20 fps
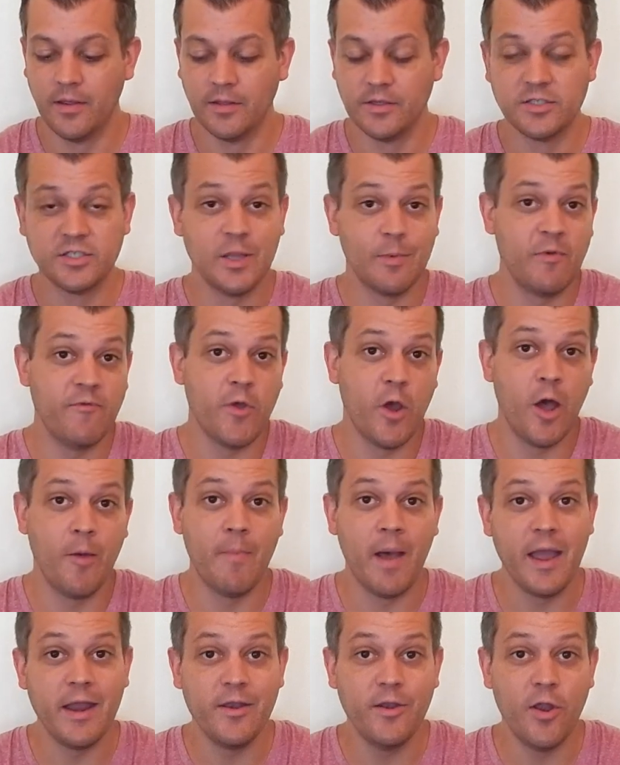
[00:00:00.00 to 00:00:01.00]
Some of y'all
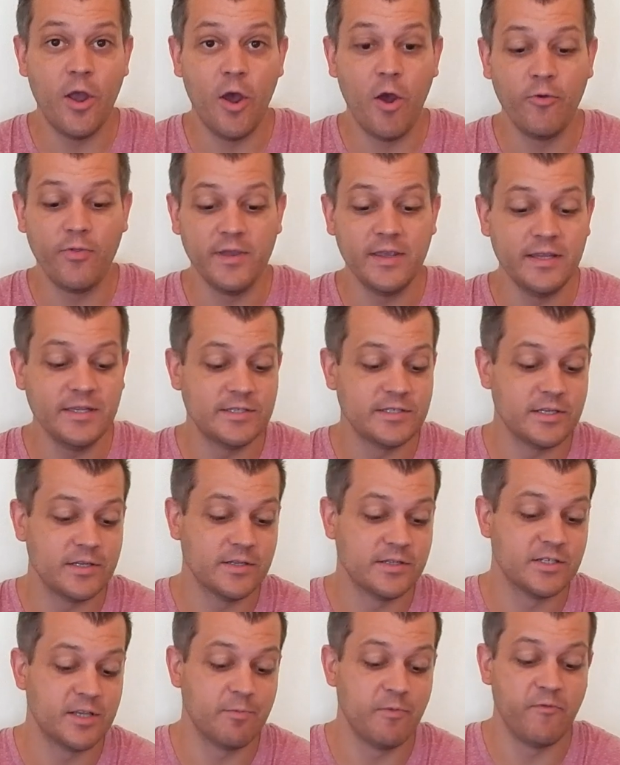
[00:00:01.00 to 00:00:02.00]
might know these,
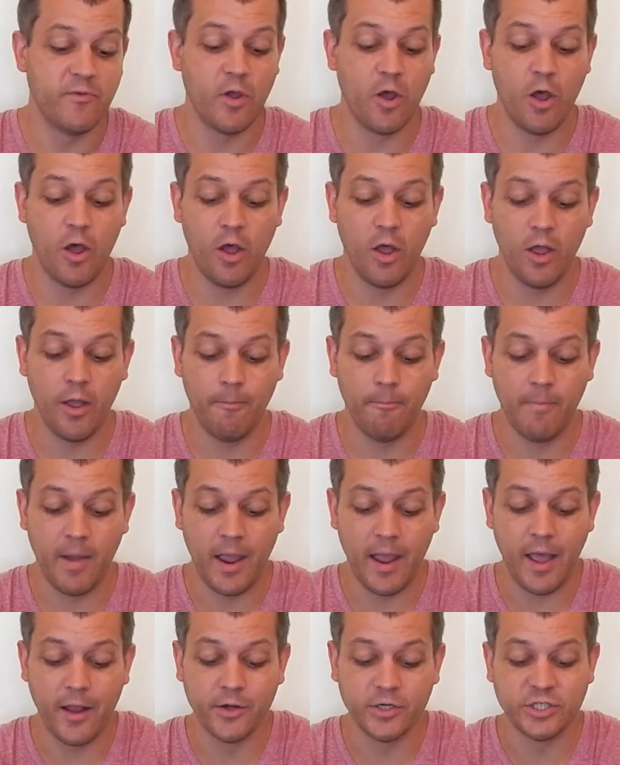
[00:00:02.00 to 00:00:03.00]
some of y'all
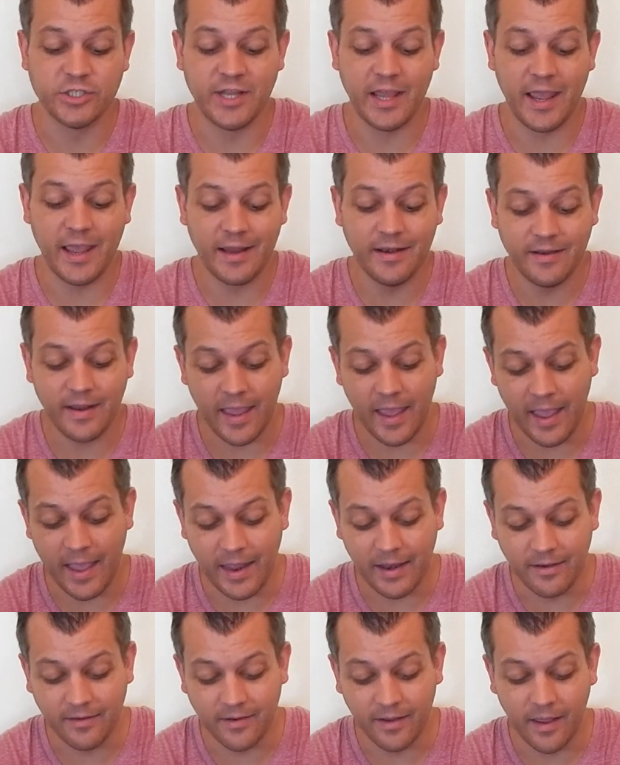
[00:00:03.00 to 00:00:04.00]
might understand
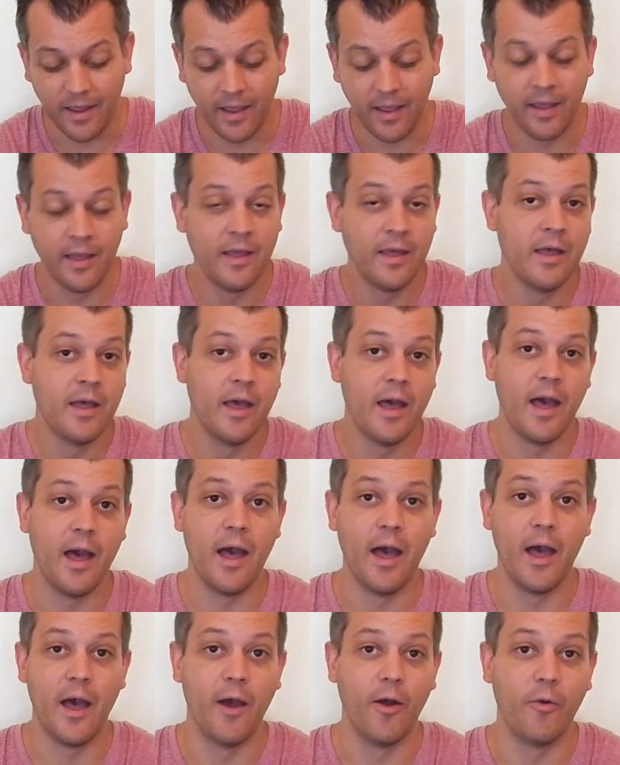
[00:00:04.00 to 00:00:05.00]
and
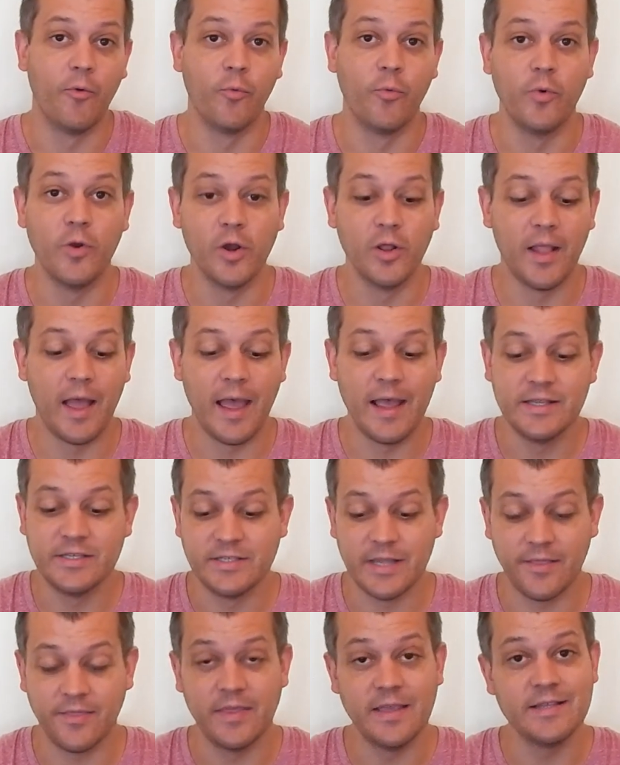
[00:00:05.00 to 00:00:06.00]

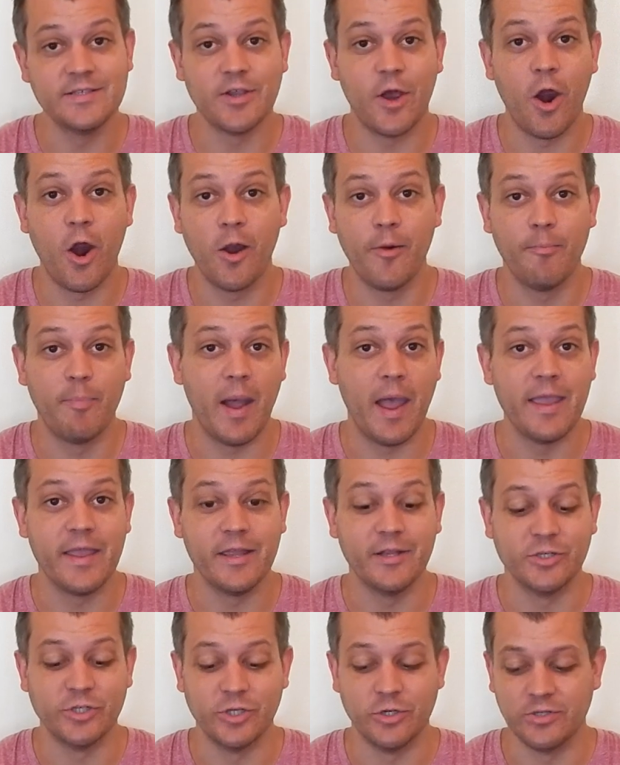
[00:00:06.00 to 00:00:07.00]
realize that these are
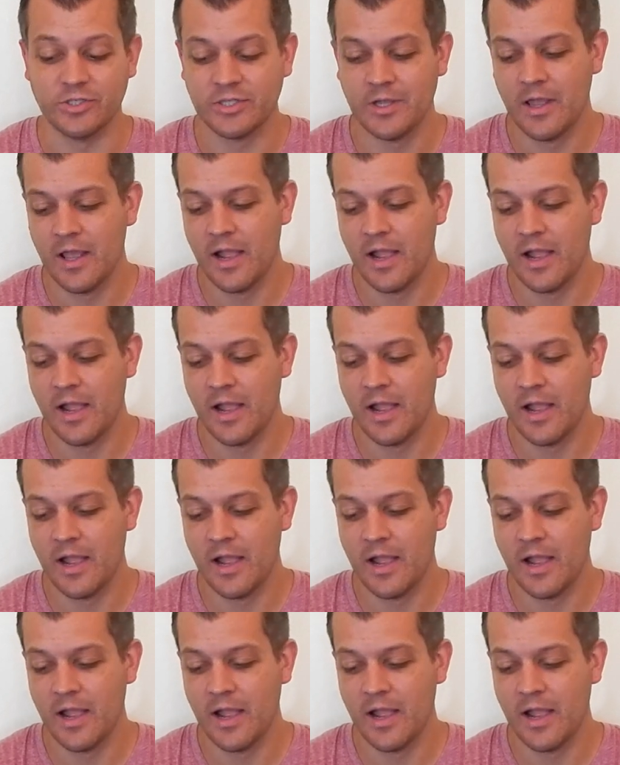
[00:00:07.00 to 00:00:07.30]
biking shoes.